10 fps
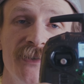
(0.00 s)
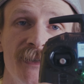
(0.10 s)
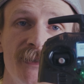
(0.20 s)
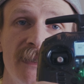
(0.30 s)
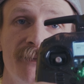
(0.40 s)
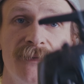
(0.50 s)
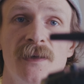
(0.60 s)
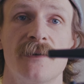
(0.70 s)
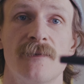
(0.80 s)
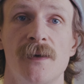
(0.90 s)
just
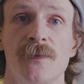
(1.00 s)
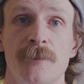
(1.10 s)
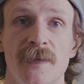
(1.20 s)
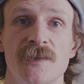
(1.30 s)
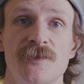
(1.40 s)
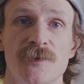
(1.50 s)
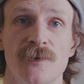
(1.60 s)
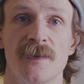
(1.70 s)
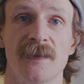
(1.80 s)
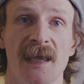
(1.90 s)
fly around and make
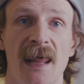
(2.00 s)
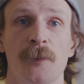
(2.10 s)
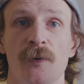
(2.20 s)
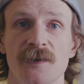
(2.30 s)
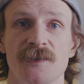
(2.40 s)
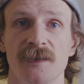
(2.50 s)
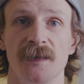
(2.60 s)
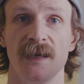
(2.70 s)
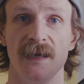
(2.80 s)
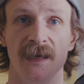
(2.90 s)
sure that the
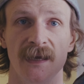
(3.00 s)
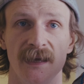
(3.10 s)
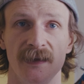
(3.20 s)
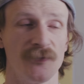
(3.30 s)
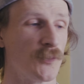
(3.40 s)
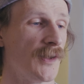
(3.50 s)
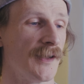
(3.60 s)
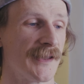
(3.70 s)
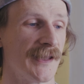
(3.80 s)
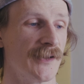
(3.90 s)
calibration is
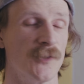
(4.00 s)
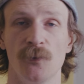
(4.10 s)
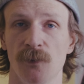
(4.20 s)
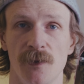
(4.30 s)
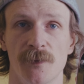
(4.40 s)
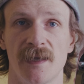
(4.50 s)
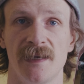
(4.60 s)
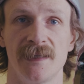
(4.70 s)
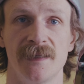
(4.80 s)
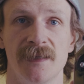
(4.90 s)
working all
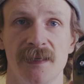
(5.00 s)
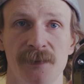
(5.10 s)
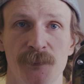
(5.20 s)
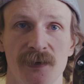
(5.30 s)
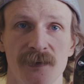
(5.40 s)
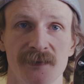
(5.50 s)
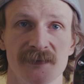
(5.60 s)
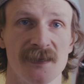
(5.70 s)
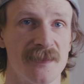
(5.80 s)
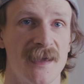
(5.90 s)
okay,
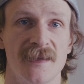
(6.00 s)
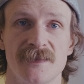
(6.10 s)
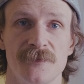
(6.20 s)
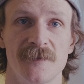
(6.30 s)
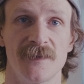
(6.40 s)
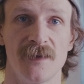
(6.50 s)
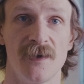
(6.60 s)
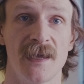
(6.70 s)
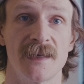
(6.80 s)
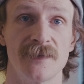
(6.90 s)
because that is something
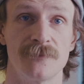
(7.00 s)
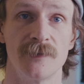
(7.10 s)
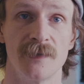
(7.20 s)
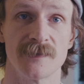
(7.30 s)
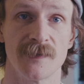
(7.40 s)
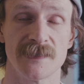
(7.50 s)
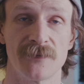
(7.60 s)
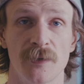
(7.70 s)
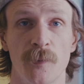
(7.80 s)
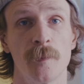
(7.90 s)
that I hadn't even realized I
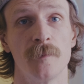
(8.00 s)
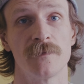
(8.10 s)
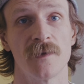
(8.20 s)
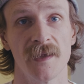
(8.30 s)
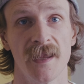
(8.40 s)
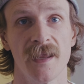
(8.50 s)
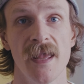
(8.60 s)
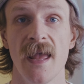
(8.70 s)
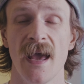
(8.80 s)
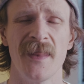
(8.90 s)
was having a problem
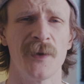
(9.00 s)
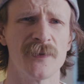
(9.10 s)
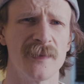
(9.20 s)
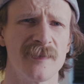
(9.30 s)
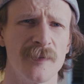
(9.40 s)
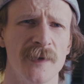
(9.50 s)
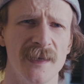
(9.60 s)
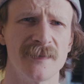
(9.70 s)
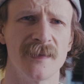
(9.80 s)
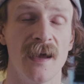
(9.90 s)
flying. And then I was in the
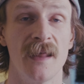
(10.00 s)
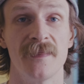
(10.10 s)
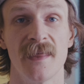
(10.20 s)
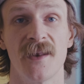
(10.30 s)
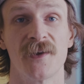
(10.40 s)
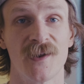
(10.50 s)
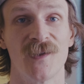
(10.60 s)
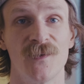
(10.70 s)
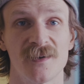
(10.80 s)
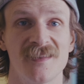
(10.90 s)
simulator, and then I
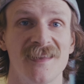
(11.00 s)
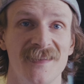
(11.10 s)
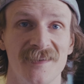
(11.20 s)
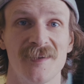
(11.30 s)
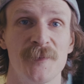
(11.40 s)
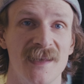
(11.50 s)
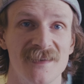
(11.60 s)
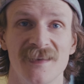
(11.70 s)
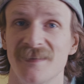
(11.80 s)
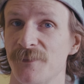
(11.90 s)
clocked that in the
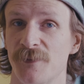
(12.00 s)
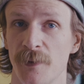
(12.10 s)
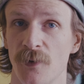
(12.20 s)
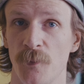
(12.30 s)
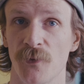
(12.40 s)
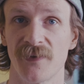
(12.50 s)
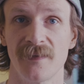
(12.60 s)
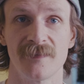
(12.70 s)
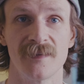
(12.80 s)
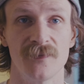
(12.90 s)
simulator it seems to be a lot more
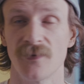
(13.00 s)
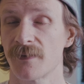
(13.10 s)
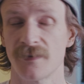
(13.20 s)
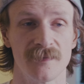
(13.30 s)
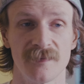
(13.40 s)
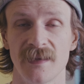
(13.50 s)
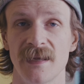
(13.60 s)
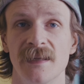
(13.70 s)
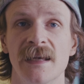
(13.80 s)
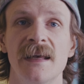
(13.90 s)
sensitive. I could
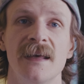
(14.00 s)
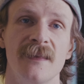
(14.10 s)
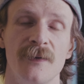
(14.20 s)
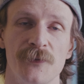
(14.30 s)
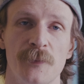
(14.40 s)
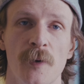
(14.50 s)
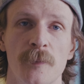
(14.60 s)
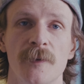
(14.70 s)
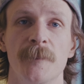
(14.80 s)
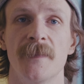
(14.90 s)
see that there was a
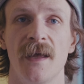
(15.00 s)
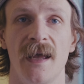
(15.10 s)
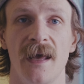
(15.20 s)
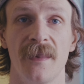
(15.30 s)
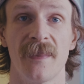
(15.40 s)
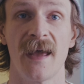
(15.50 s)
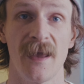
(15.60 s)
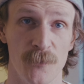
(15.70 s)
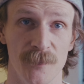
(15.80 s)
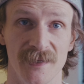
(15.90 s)
problem, and
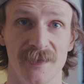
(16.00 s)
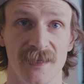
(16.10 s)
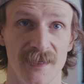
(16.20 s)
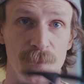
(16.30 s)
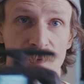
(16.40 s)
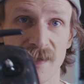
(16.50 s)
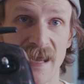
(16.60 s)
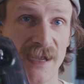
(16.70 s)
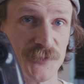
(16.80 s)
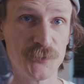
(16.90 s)
that helped me in
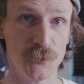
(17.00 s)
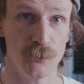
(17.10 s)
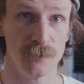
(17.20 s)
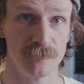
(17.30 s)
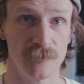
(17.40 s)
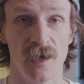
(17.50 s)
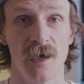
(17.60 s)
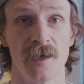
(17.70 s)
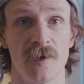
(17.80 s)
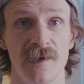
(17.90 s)
my actual
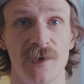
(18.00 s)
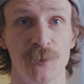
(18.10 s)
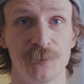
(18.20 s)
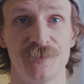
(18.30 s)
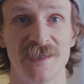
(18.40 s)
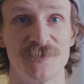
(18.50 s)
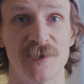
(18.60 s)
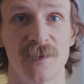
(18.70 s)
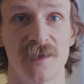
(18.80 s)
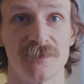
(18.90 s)
IRL,
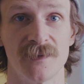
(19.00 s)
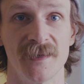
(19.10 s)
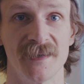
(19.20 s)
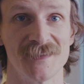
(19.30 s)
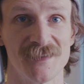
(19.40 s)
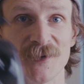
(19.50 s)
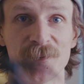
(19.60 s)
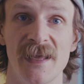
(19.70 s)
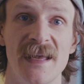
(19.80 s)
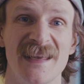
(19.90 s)
in real life flying.
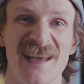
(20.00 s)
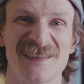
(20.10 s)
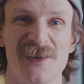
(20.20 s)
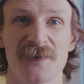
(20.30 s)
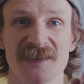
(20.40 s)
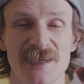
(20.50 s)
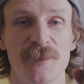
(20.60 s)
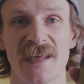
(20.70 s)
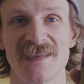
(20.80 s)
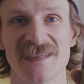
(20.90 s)
So get yourself in a
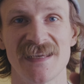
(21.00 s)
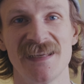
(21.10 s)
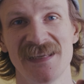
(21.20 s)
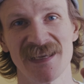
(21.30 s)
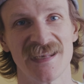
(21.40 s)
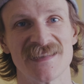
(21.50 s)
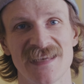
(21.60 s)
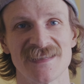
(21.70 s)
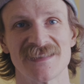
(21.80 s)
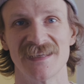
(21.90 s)
simulator, get
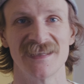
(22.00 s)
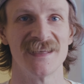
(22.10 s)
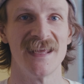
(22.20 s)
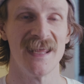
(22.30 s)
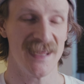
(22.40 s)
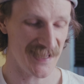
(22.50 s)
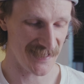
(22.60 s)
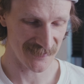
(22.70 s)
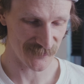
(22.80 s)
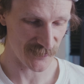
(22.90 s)
it tested,
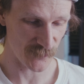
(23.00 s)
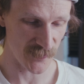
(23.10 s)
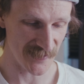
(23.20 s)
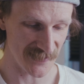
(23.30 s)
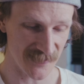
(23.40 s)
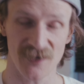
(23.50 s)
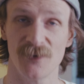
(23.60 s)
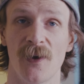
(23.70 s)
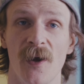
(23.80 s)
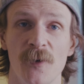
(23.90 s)
and away you
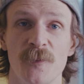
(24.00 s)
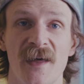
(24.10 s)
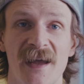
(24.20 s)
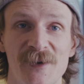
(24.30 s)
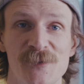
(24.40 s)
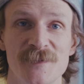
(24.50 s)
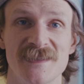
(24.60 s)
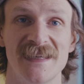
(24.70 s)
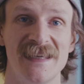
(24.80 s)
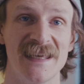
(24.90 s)
go. I hope that
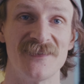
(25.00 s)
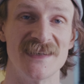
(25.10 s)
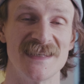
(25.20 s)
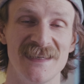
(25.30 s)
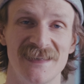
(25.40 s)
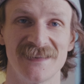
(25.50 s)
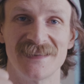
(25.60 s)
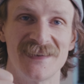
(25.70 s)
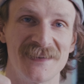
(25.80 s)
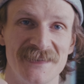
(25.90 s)
helped. If it
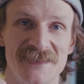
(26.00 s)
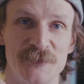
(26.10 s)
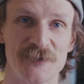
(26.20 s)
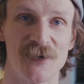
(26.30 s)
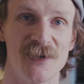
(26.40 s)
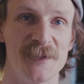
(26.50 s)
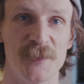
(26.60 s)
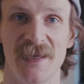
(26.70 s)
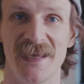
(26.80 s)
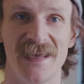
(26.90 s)
did, like and
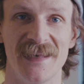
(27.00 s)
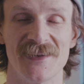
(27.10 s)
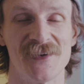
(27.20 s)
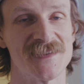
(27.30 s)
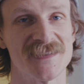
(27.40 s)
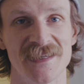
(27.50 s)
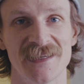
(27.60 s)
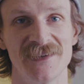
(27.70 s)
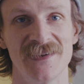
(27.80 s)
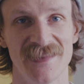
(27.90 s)
subscribe, and I'll
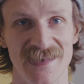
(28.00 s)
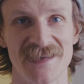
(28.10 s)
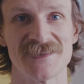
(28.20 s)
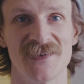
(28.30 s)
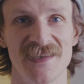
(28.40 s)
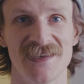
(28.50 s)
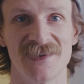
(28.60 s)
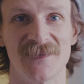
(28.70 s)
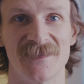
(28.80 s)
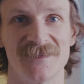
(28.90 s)
see you in the next
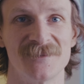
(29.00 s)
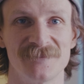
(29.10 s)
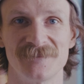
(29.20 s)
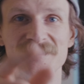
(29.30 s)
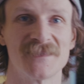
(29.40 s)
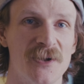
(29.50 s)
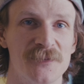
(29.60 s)
video. Go